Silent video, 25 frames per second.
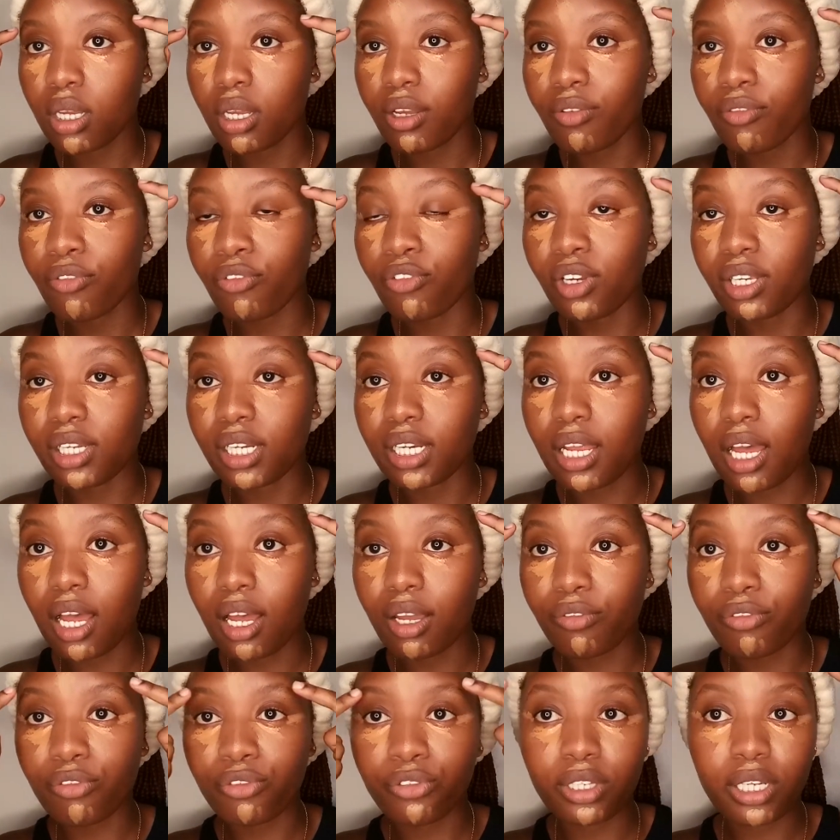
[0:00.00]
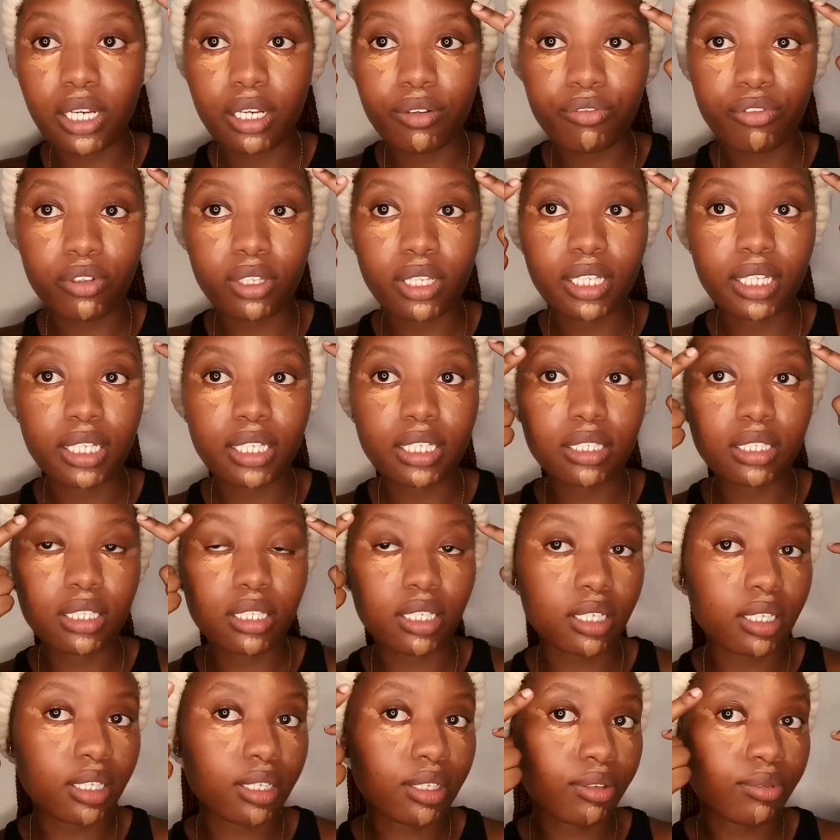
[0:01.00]
fill in
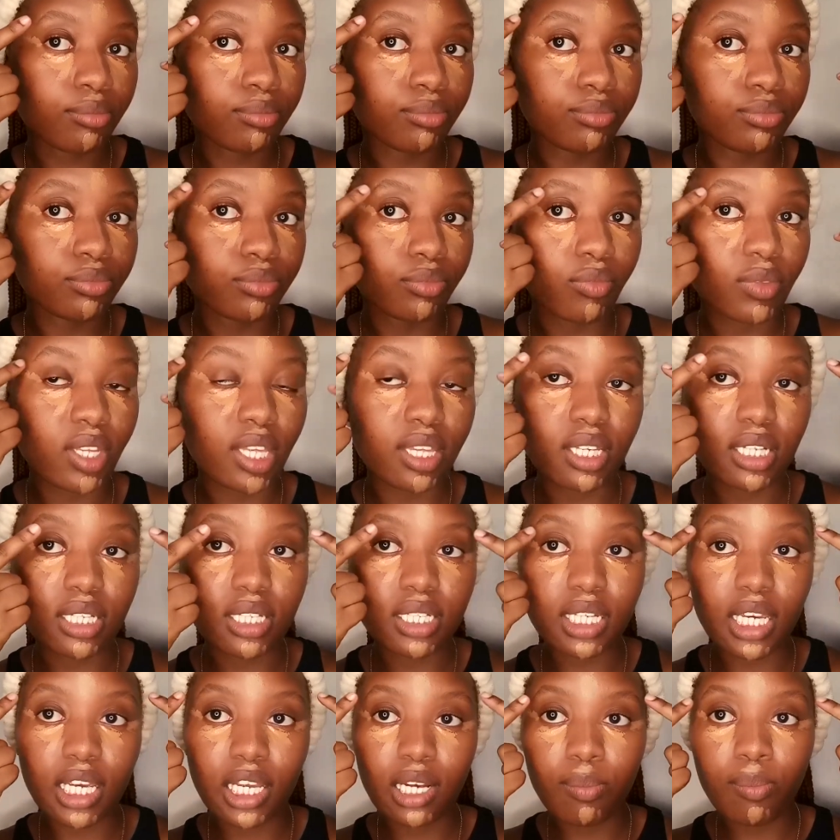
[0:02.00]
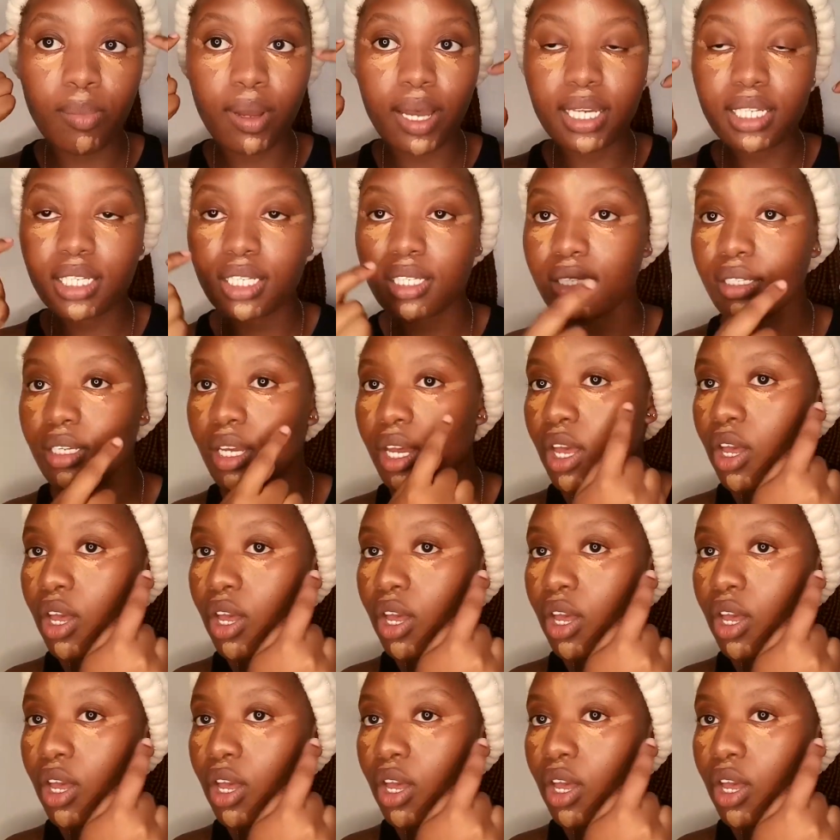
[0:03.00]
the tail part,